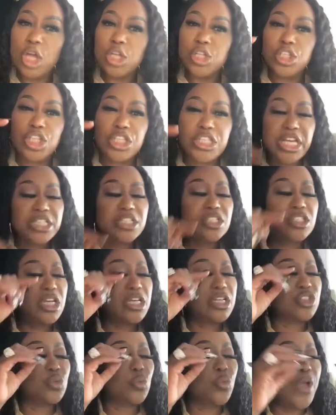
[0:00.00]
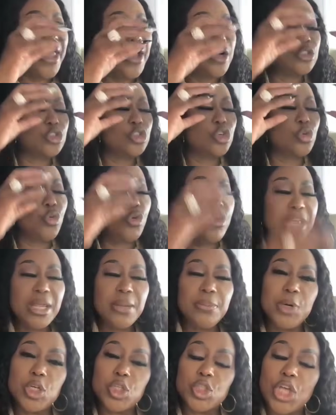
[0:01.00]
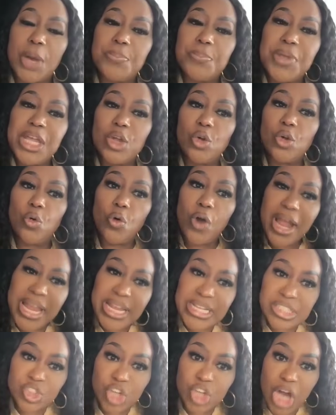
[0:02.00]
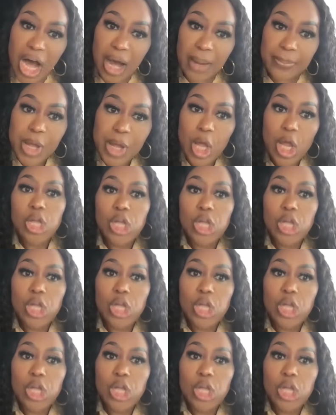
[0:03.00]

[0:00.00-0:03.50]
this is where dreamers are being raised up.